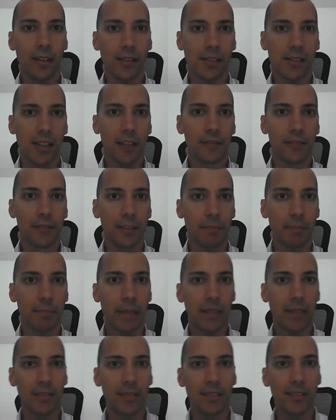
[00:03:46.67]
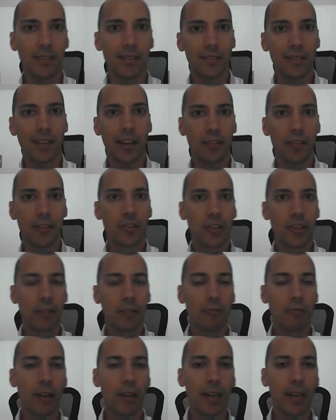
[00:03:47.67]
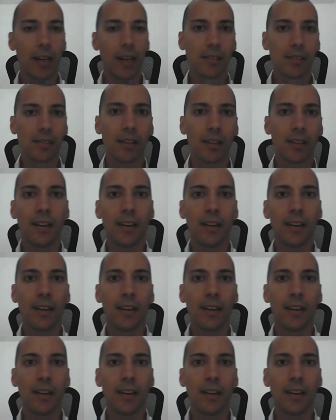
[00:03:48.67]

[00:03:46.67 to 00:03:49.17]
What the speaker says: self-dependent energy-wise.